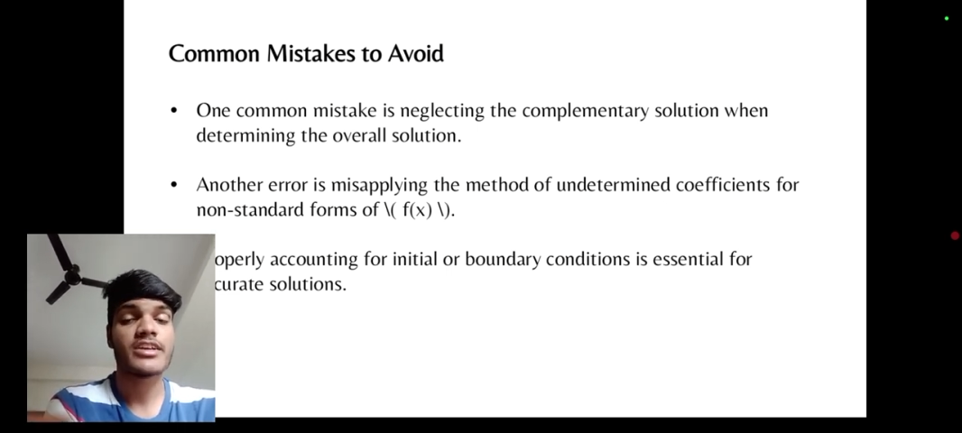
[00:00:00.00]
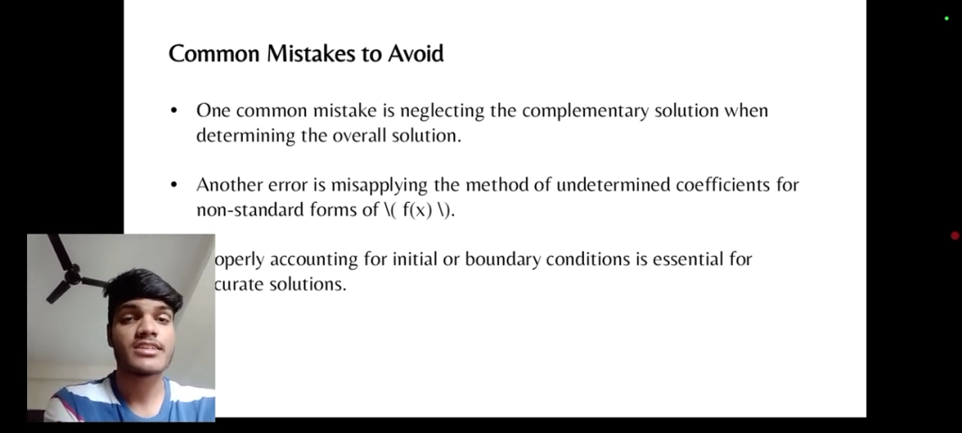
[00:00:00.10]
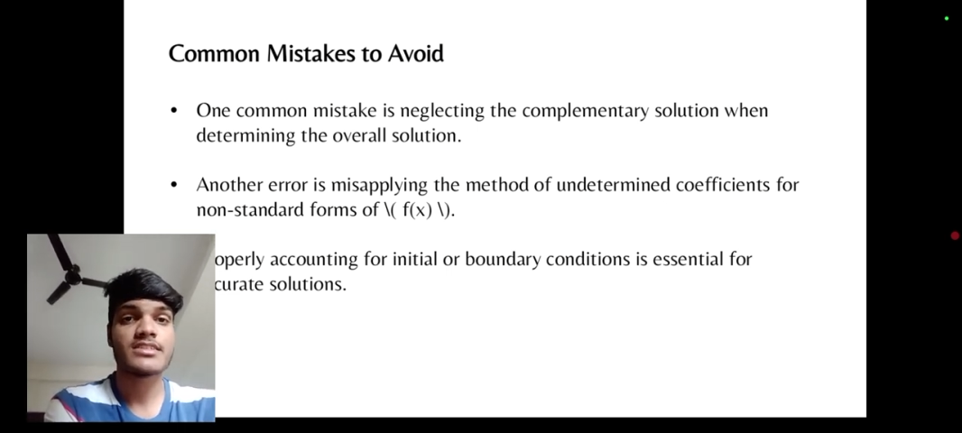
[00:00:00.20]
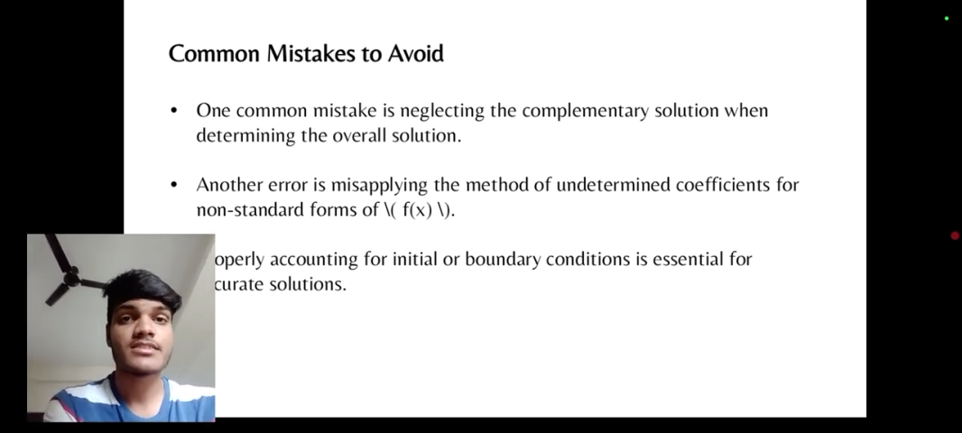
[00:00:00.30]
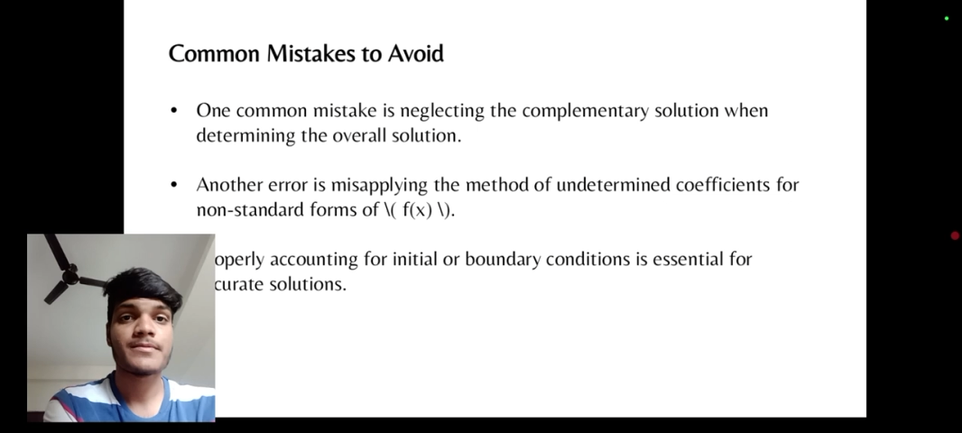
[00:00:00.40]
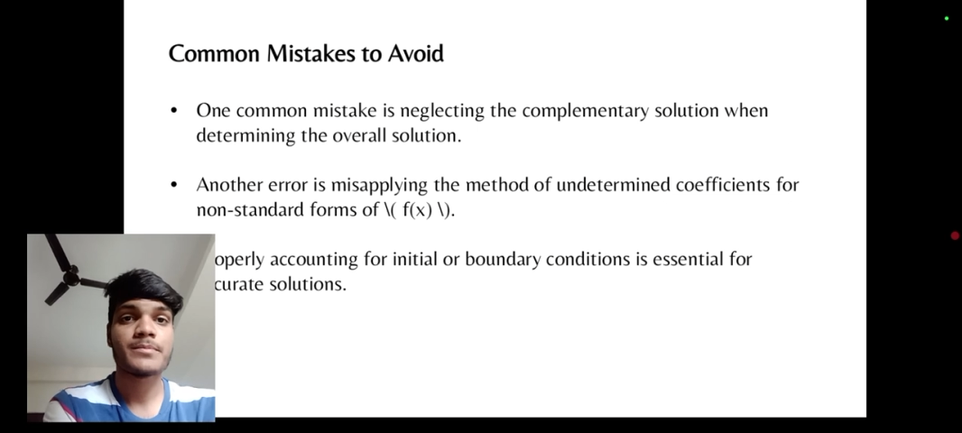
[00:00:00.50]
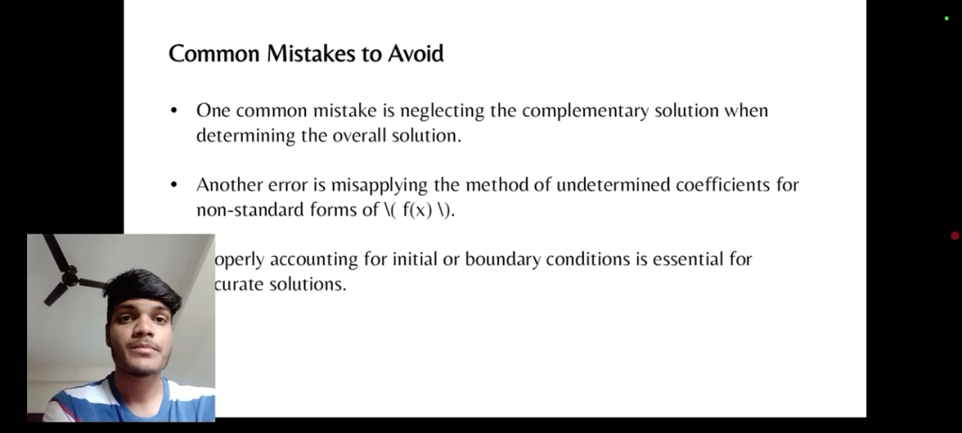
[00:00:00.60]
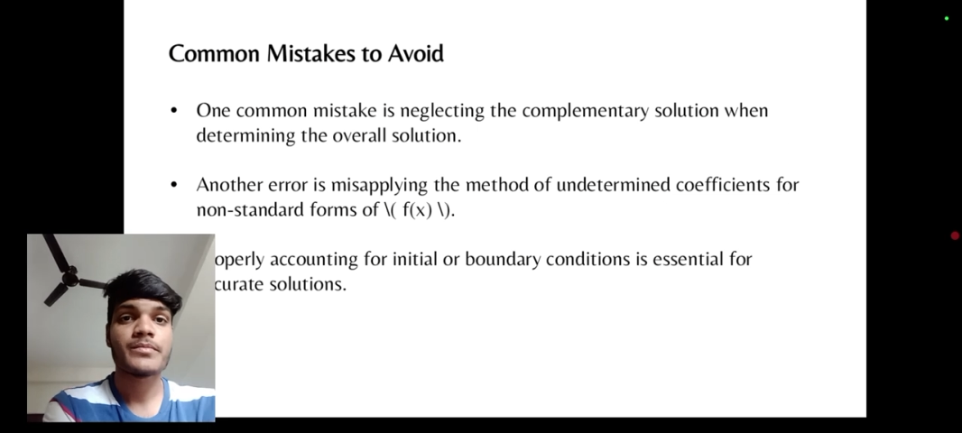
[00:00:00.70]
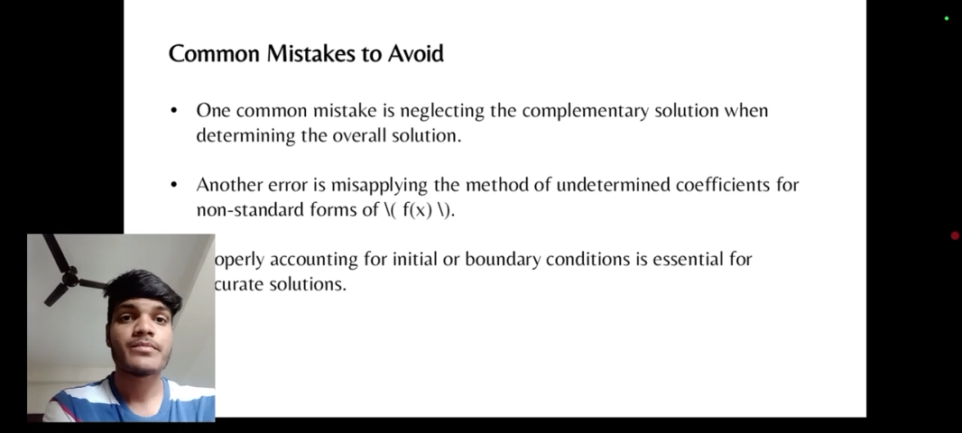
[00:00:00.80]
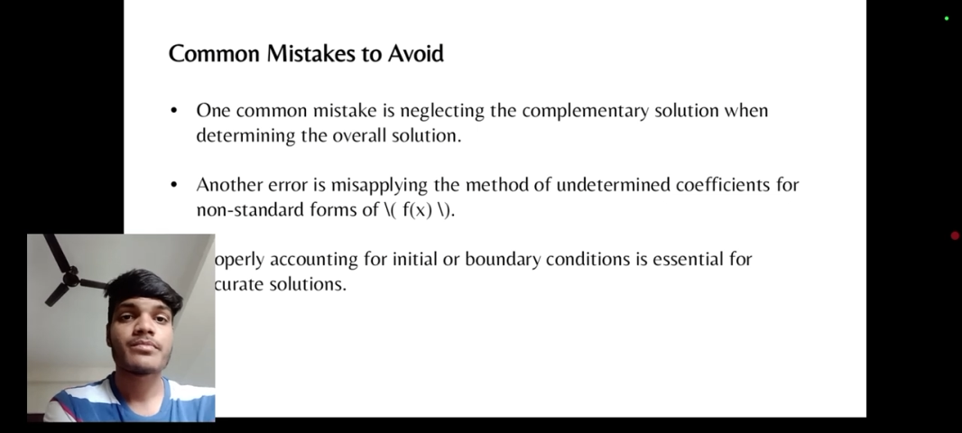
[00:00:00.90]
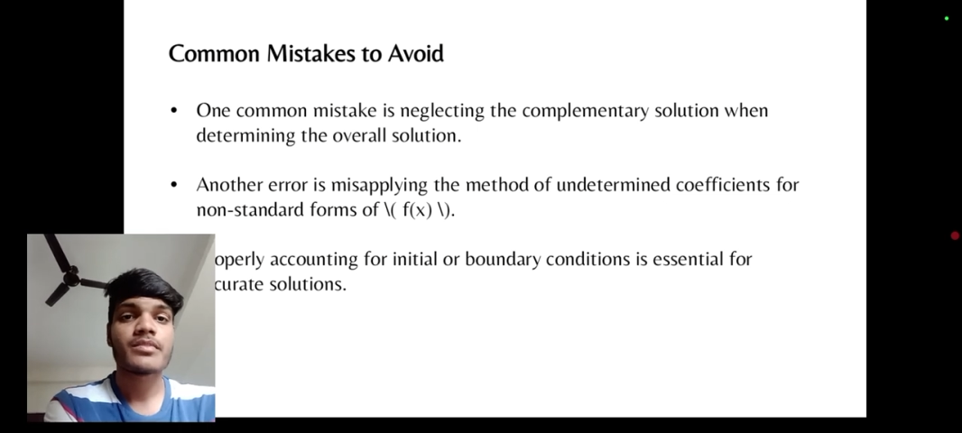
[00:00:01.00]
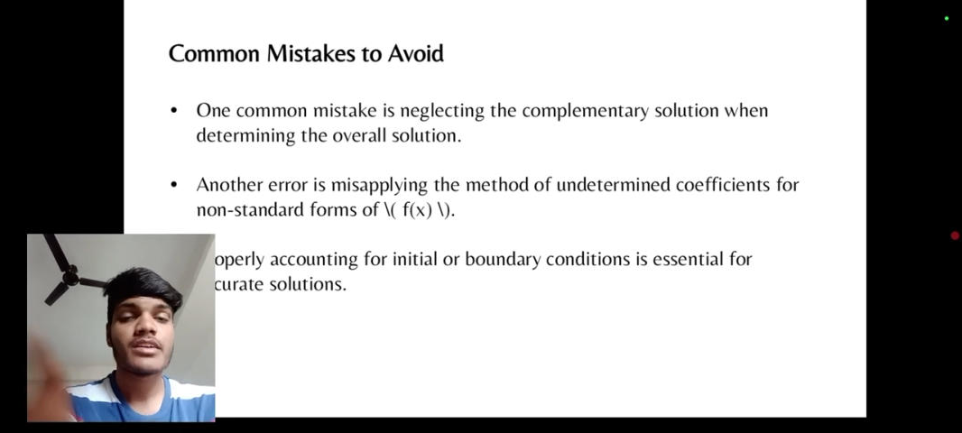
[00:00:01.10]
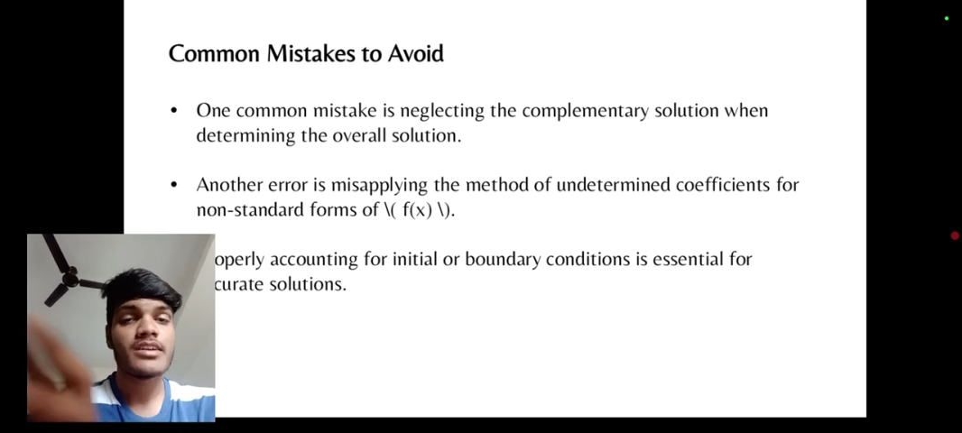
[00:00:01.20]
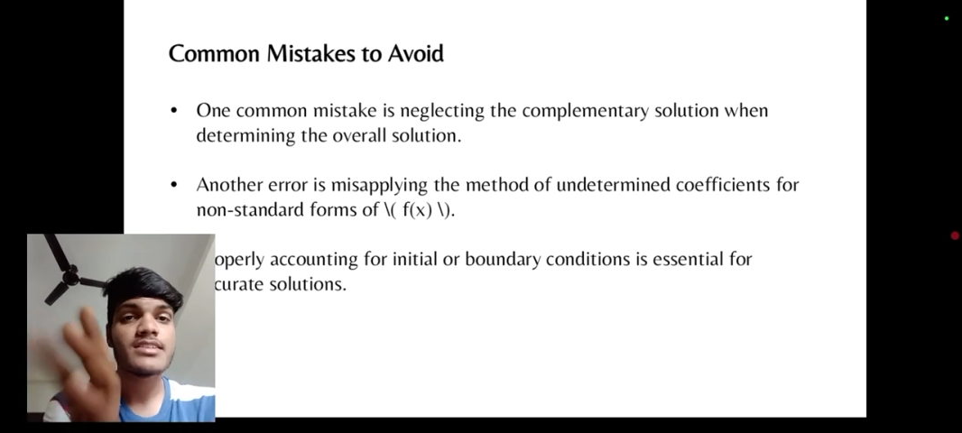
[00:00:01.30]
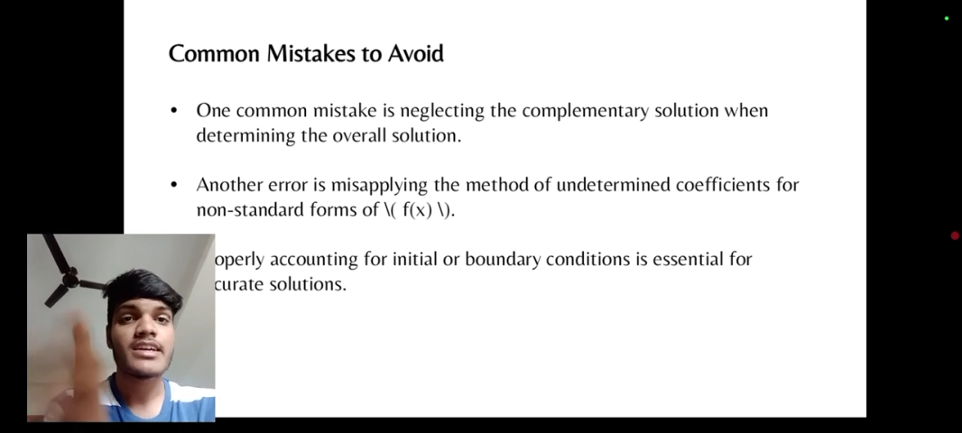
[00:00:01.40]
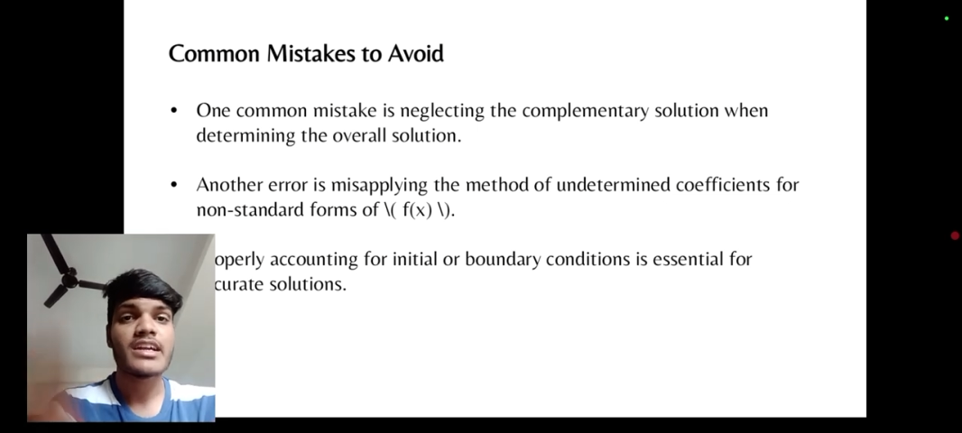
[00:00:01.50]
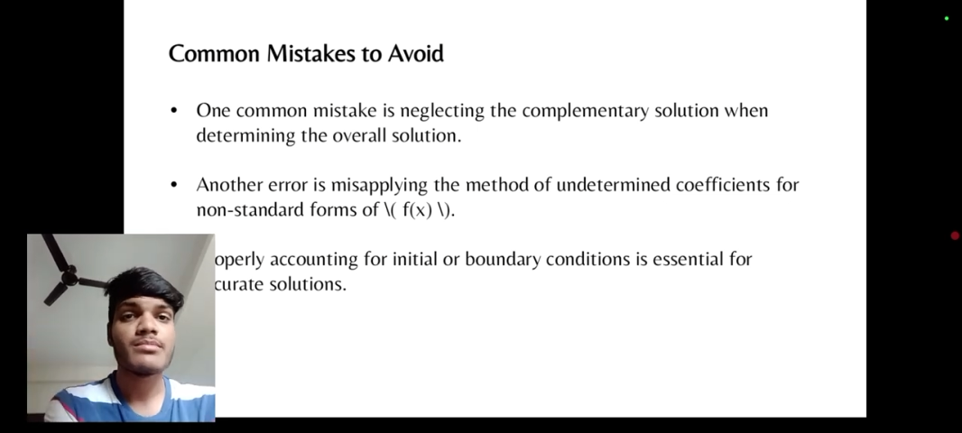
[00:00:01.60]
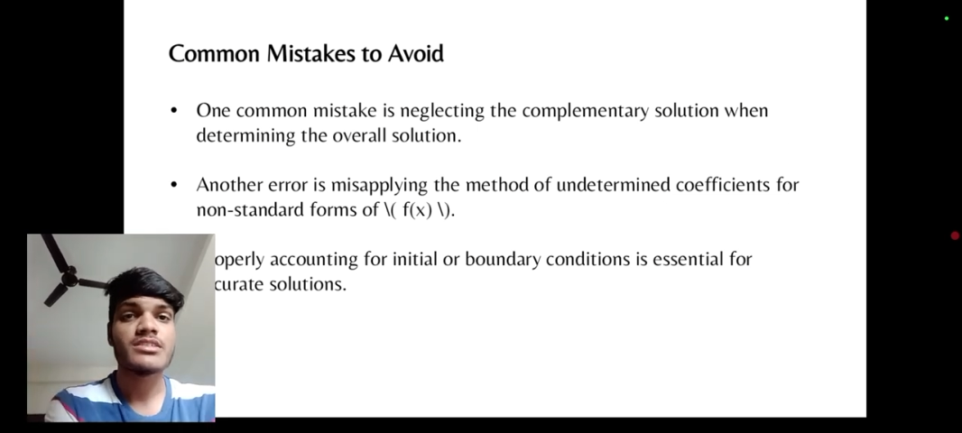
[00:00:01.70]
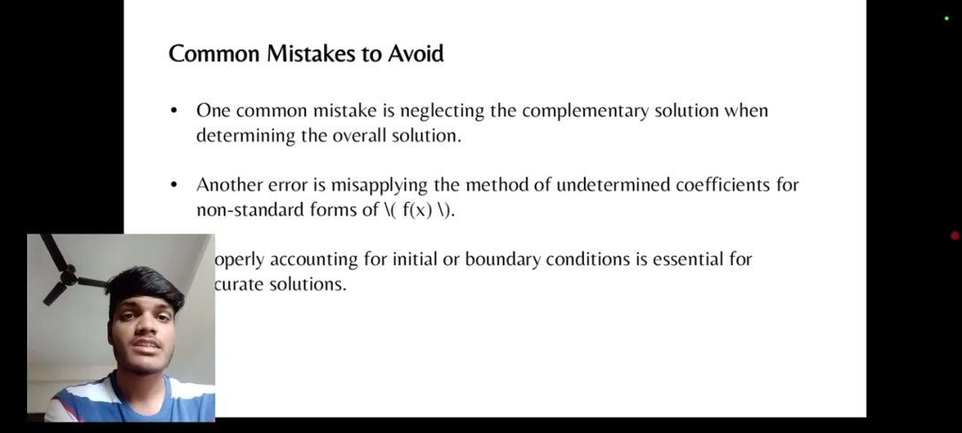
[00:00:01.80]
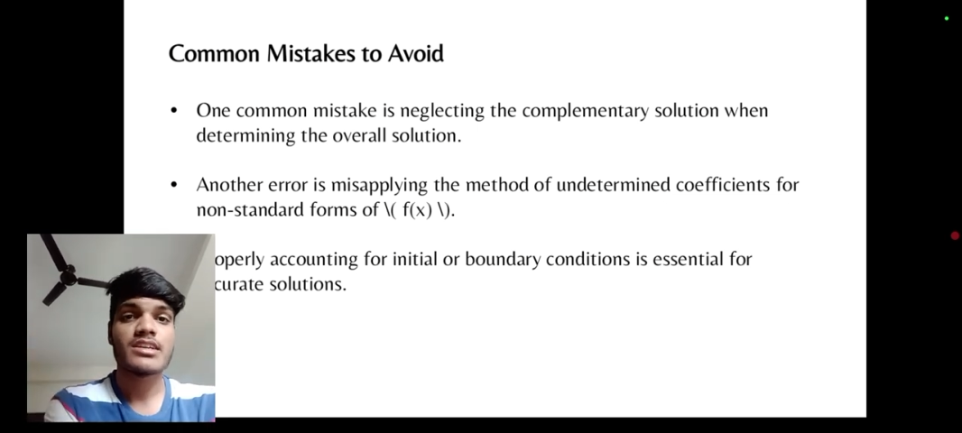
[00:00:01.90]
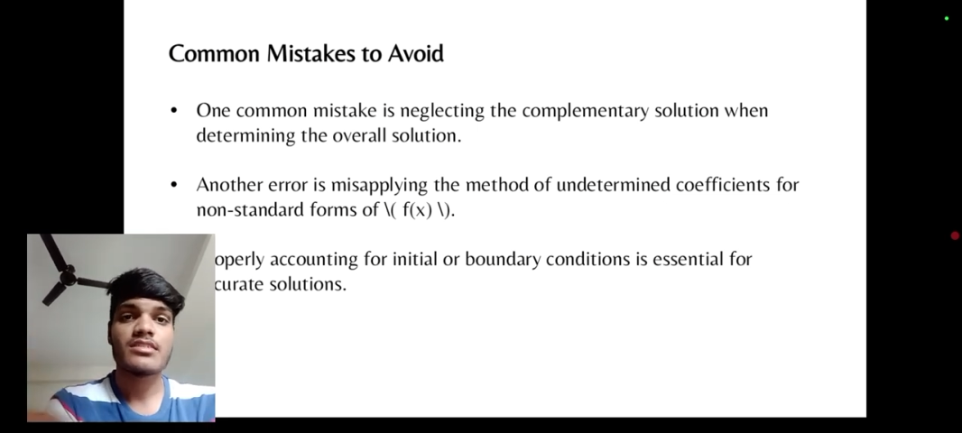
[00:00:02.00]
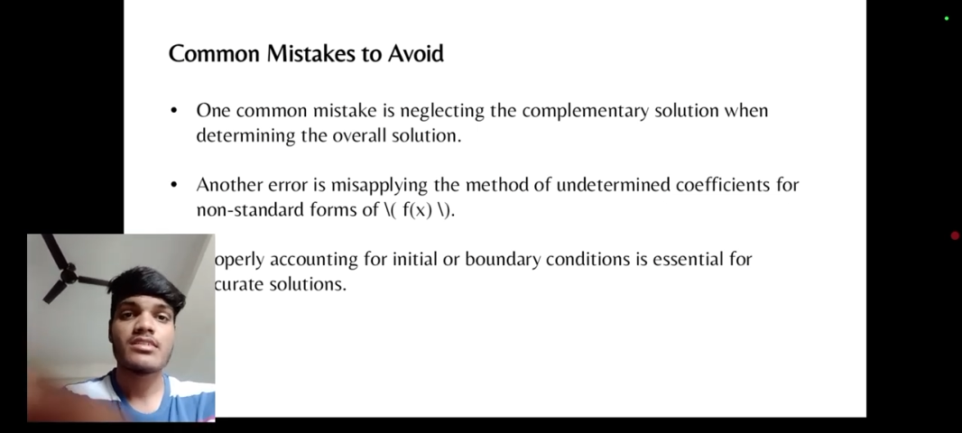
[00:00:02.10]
x. It is second mistake.